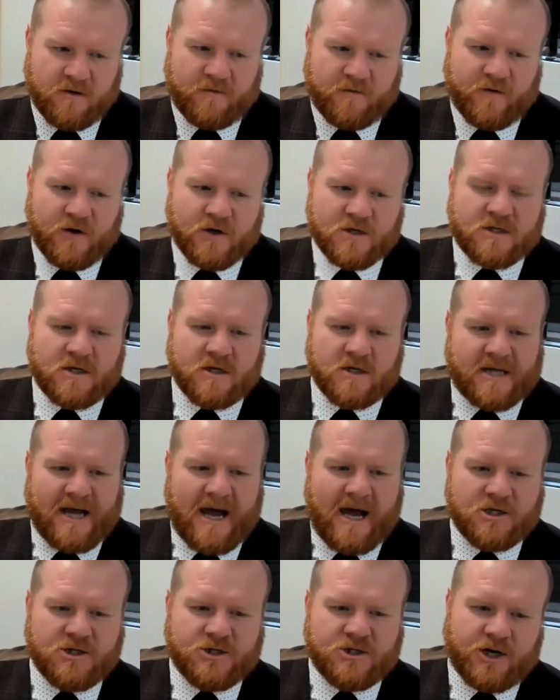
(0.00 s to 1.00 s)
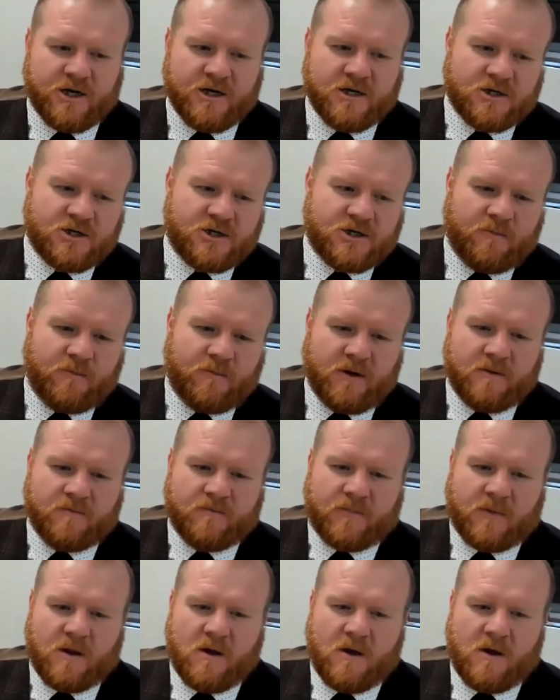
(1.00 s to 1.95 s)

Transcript: The first is Jin Shipping.